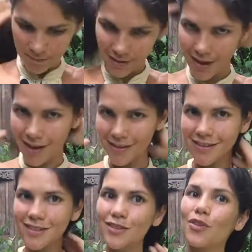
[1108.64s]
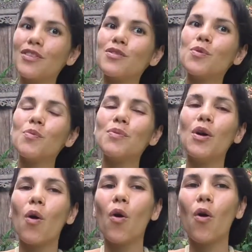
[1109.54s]
Yes, so this will be
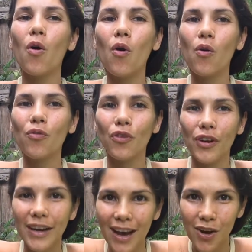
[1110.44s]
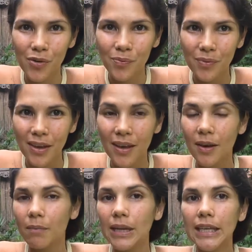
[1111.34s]
all for now.
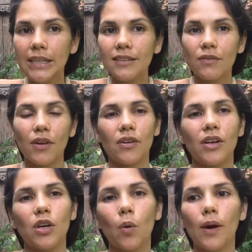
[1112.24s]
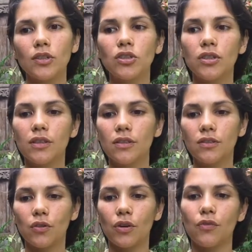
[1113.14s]
Please, if there are any
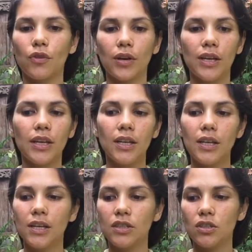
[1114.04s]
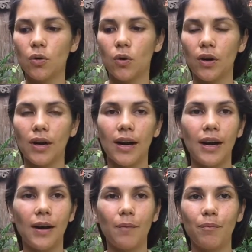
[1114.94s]
questions, or if you're in it, or
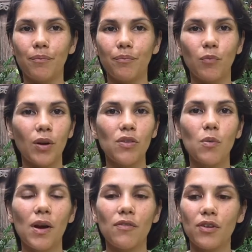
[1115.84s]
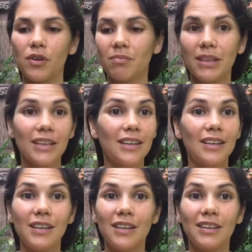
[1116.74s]
whatsoever,
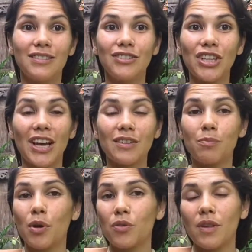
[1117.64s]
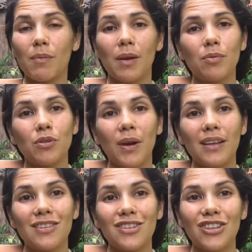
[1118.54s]
chat, post. I'm happy to
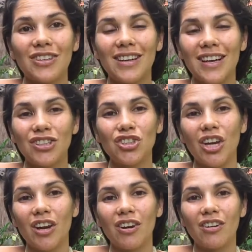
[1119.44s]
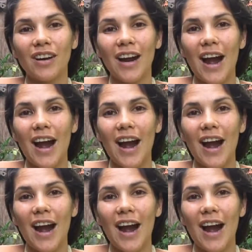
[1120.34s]
answer and share.